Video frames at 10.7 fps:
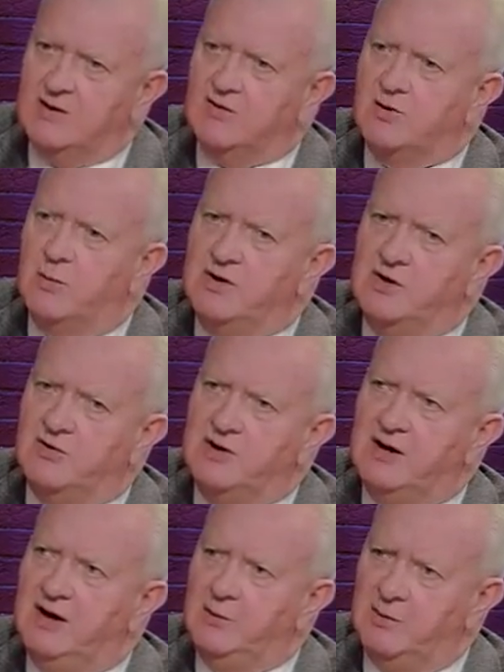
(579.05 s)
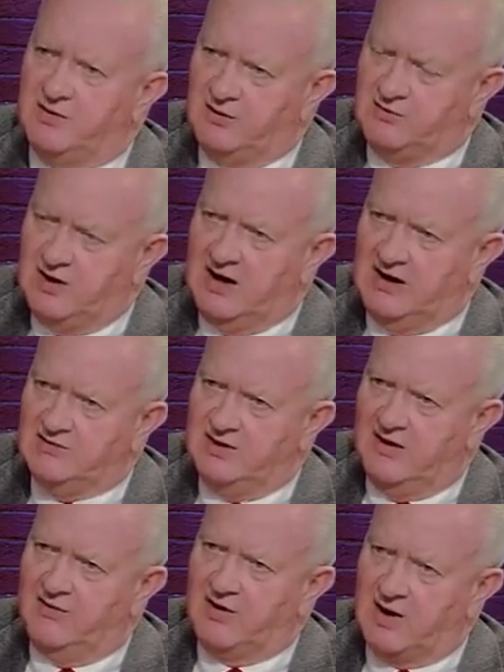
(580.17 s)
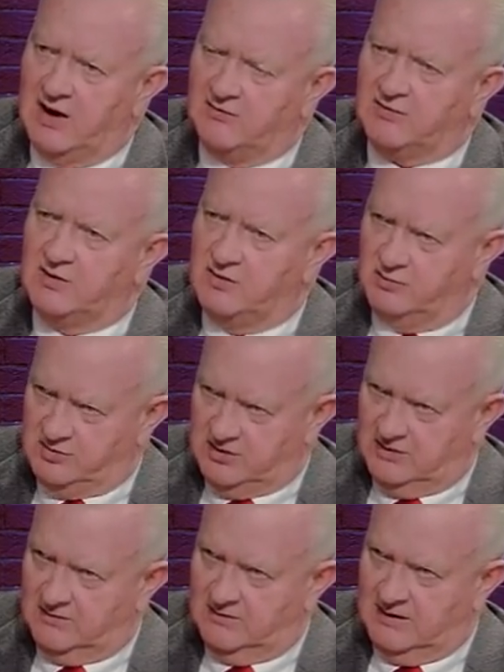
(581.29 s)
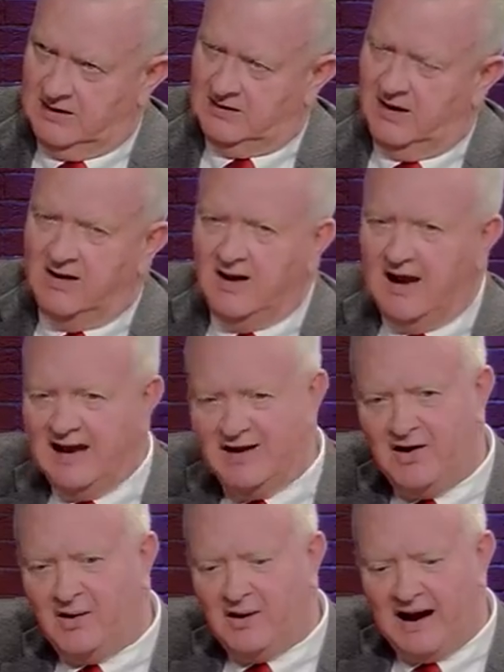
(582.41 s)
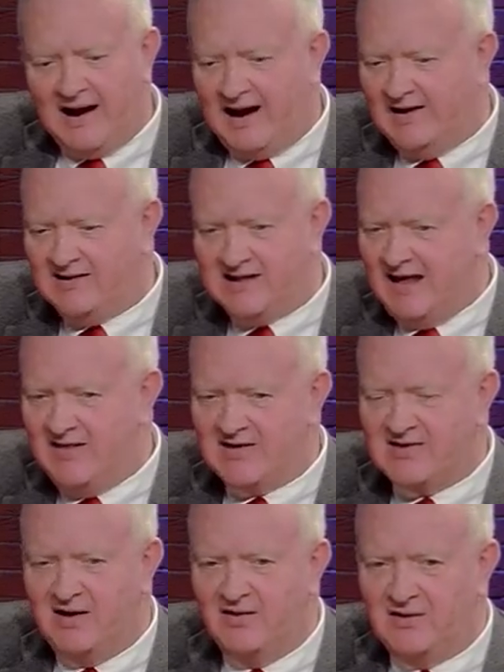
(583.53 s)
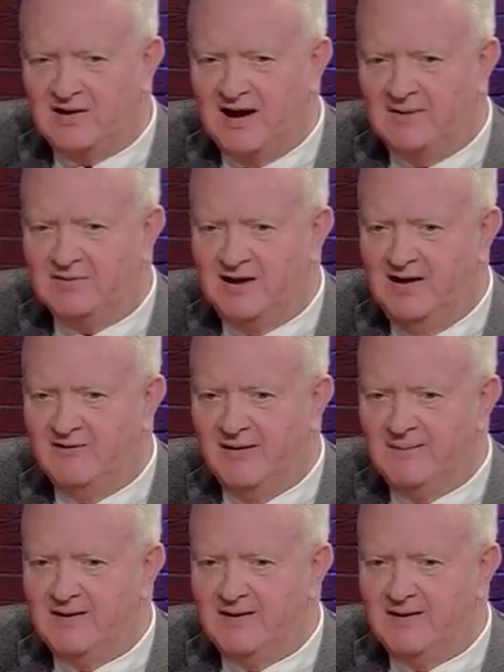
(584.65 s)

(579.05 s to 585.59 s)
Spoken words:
So when you're dealing with the change in the Constitution, I say this all the time, Steve,